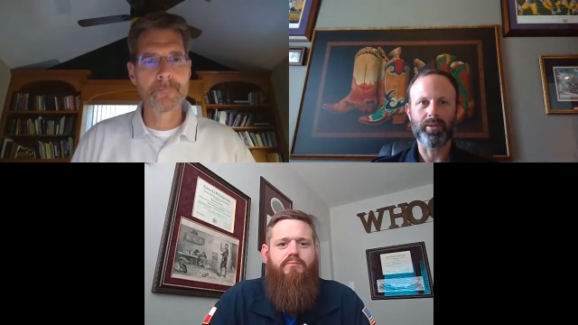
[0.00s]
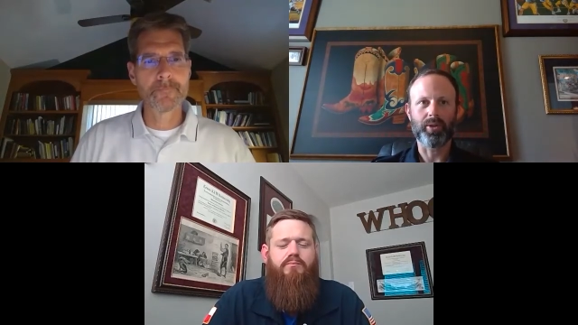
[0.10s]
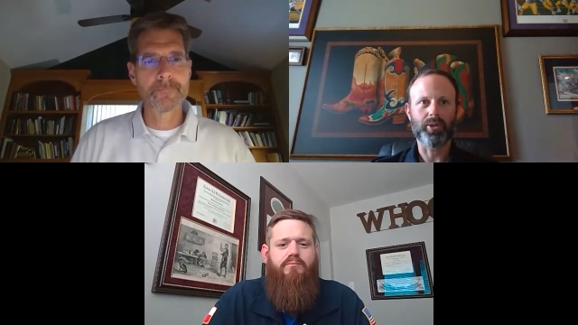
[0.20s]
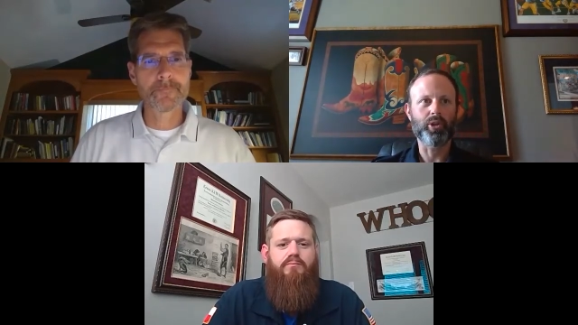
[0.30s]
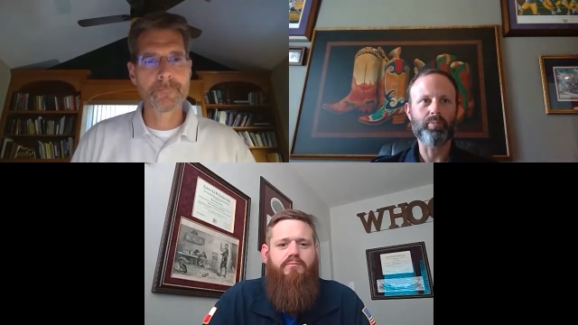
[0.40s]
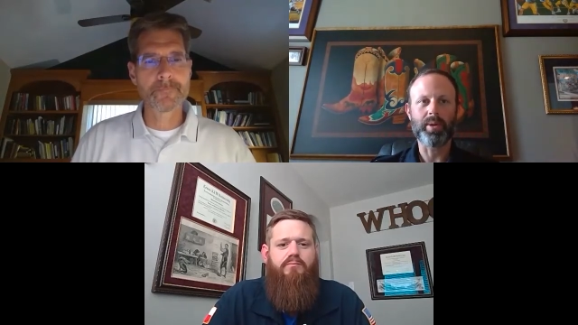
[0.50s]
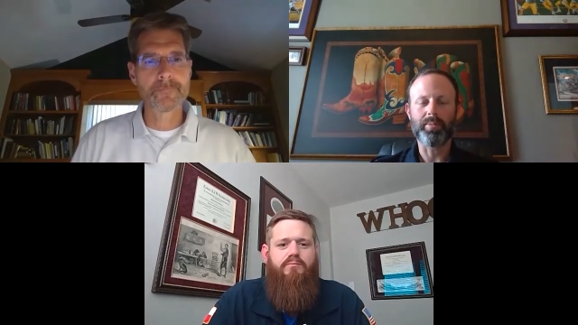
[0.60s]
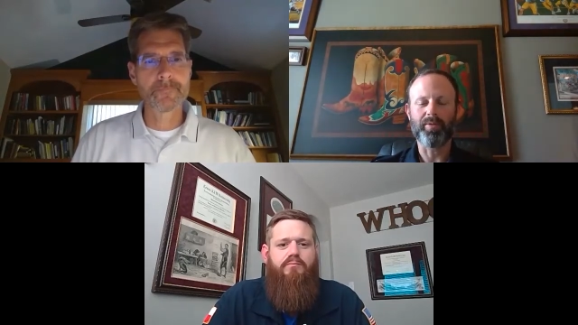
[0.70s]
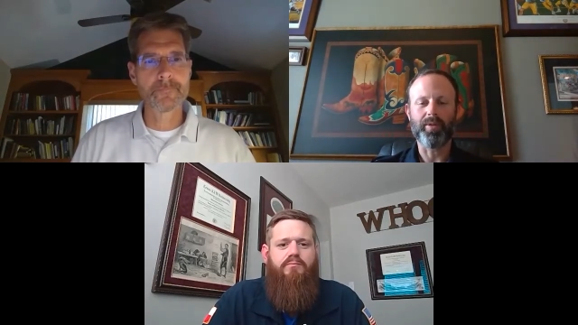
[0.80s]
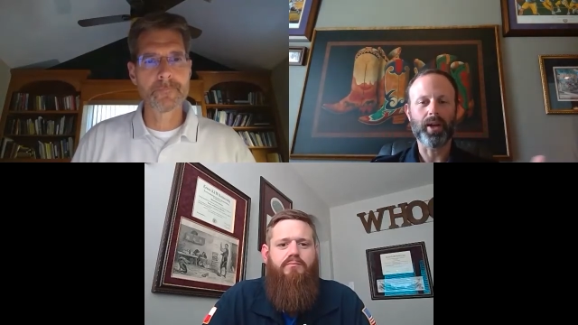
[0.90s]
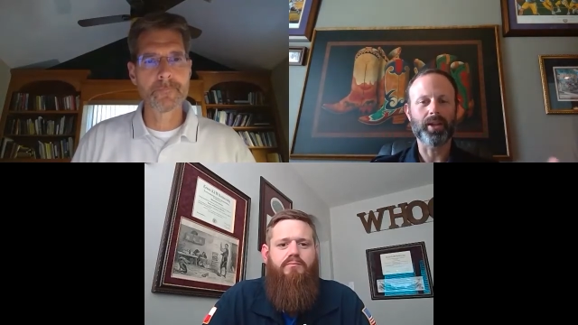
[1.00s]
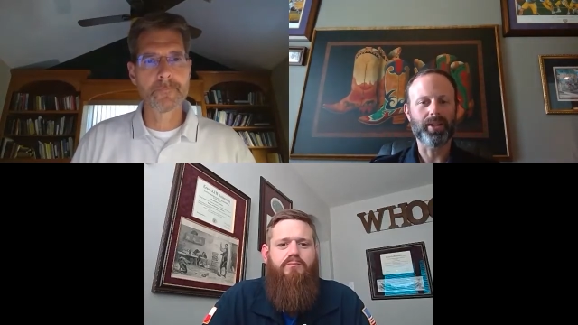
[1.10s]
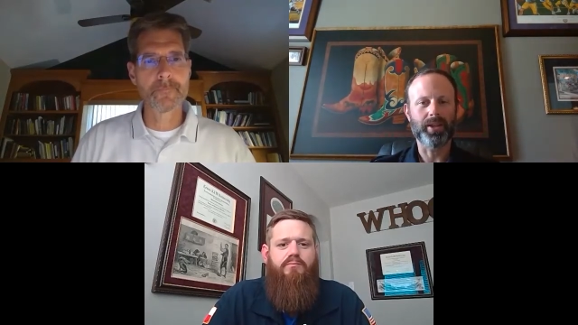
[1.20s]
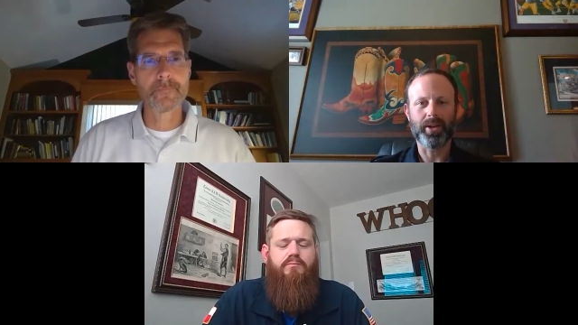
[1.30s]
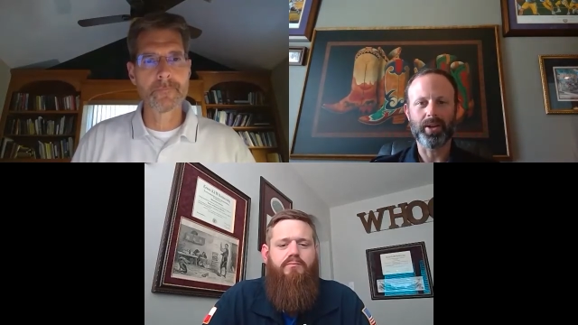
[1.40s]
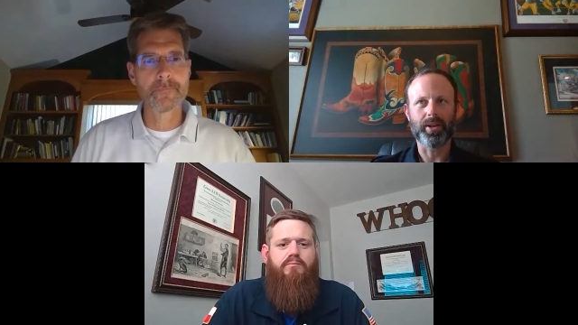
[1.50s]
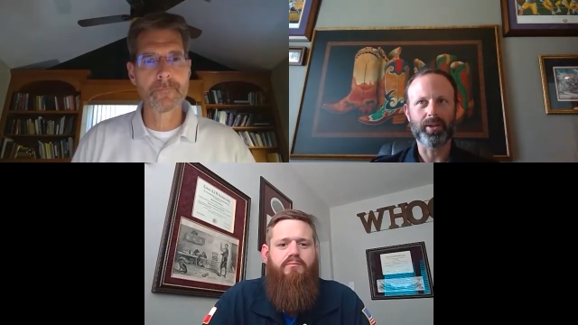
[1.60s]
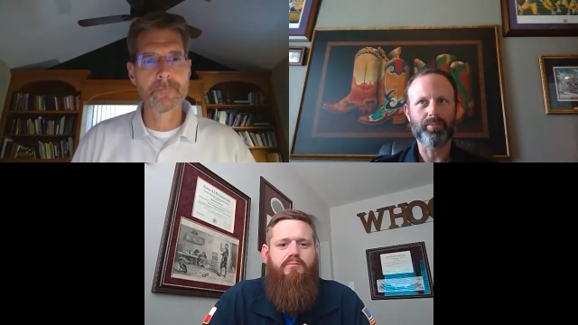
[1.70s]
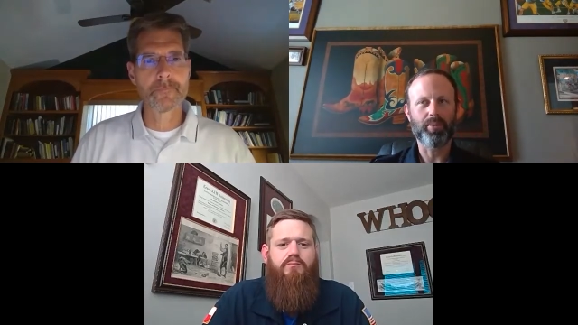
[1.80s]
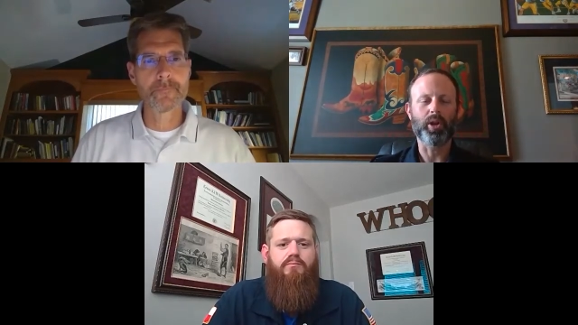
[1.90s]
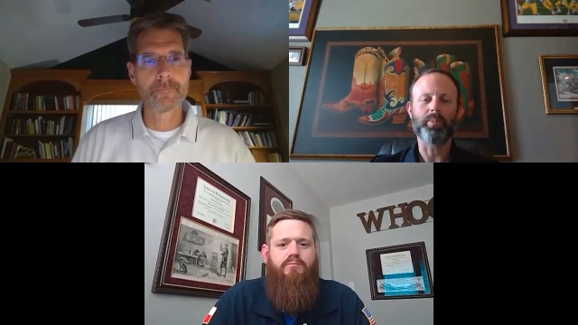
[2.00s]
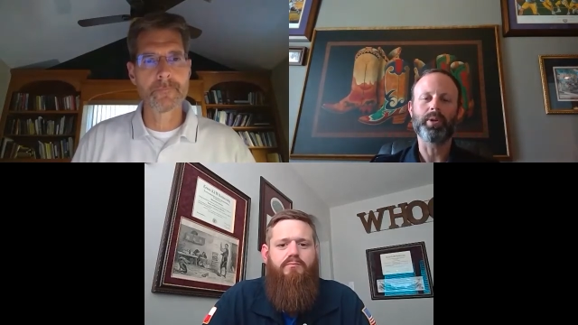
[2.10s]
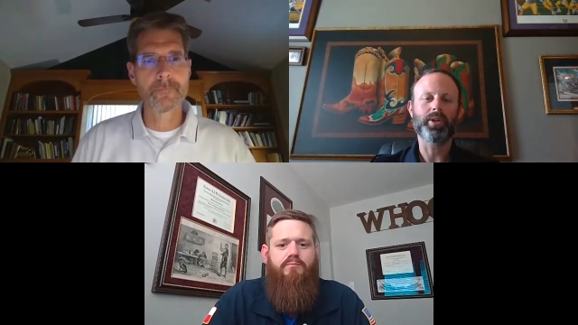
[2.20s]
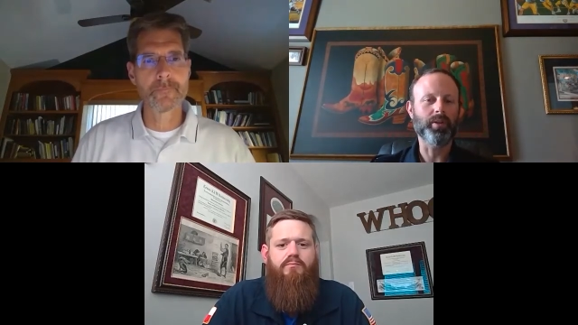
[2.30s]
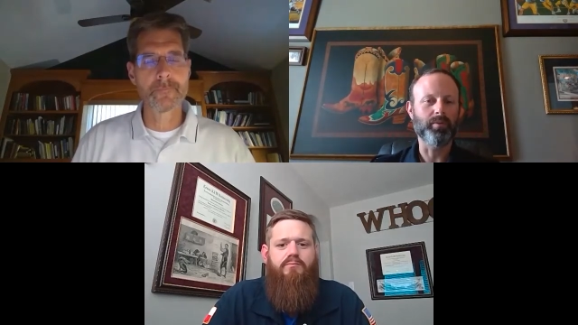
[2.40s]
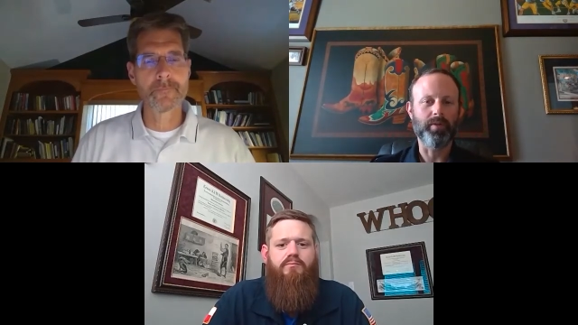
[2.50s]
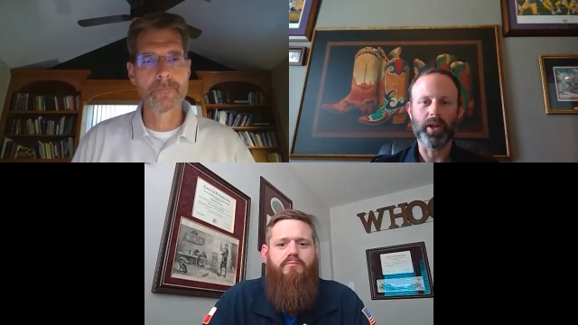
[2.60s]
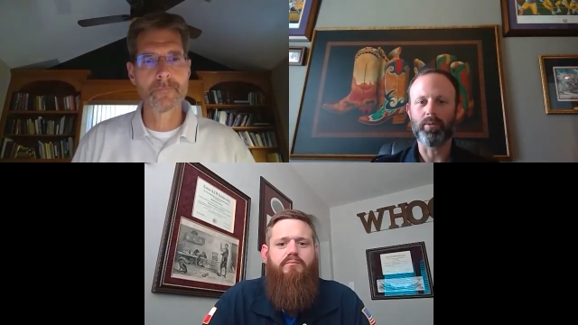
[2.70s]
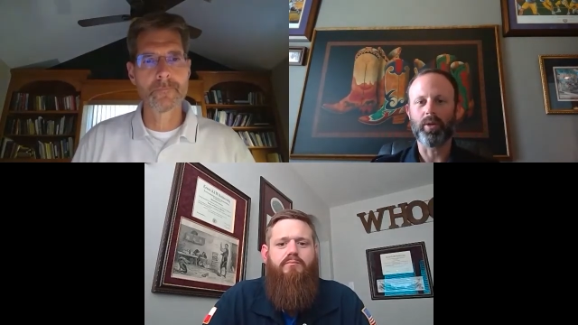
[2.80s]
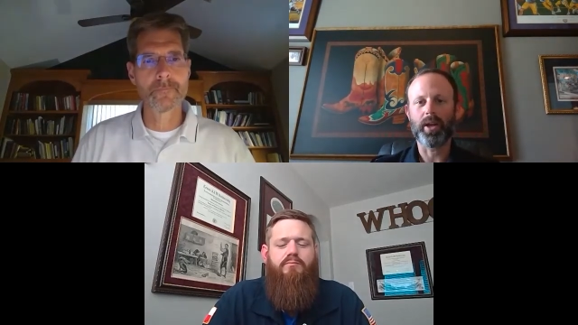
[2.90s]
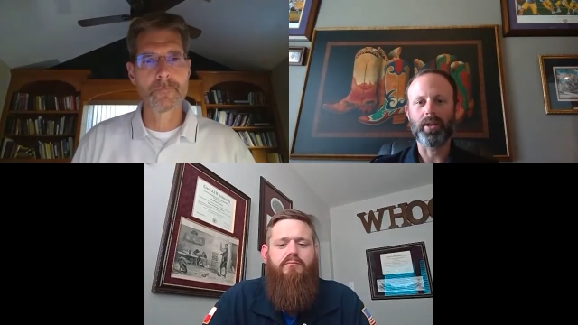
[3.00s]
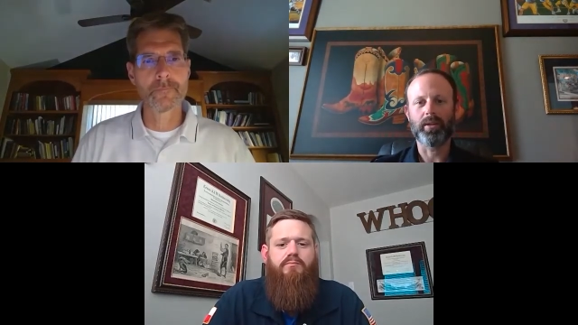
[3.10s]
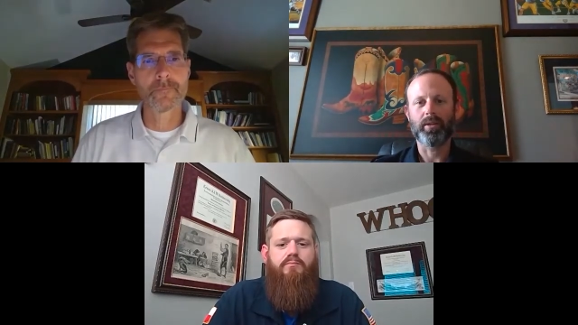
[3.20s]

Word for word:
Speaker 1: or two people volunteer to pull up a tube fitting, right?